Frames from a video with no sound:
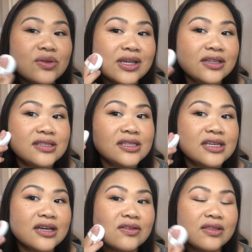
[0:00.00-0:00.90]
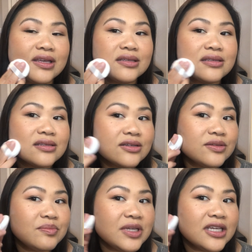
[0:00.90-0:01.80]
So I could see how this
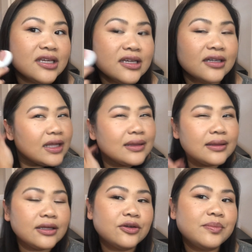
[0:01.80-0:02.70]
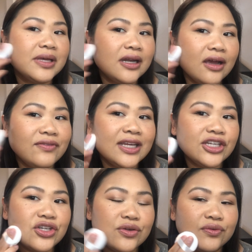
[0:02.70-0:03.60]
could be a little bit of an
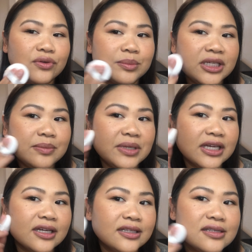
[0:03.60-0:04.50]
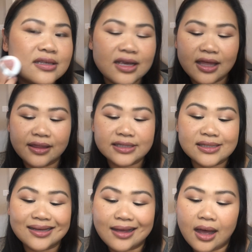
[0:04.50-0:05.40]
issue for me because this
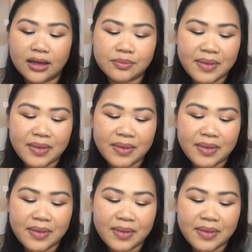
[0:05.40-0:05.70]
is a cotton